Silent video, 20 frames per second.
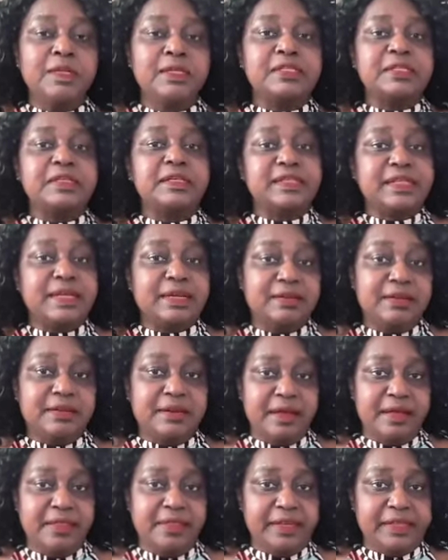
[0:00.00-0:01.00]

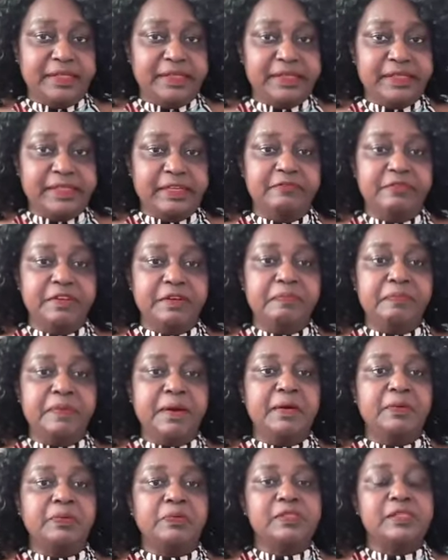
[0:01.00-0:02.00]

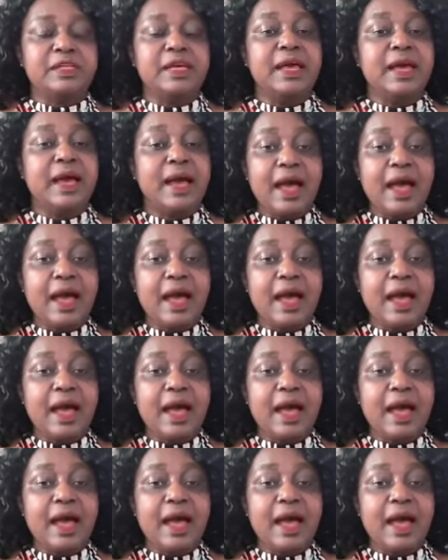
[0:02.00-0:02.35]
£637.